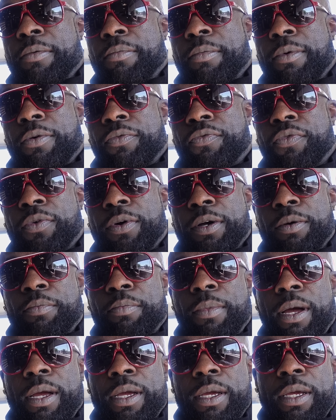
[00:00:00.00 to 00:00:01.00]
Motherfucker right.
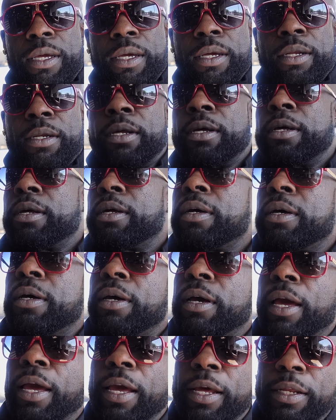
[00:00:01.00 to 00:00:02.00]
might get
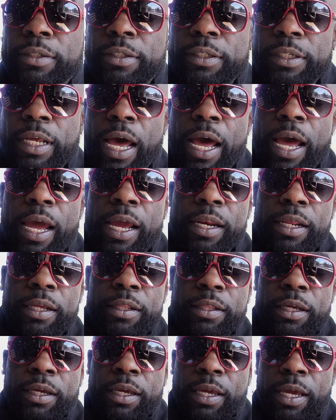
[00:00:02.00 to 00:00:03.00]
anxiety.
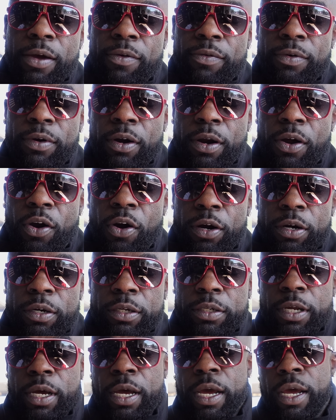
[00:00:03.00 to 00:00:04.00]
Think he having a heart
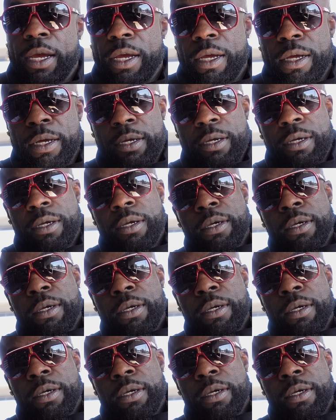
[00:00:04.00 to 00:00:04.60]
attack. Yeah.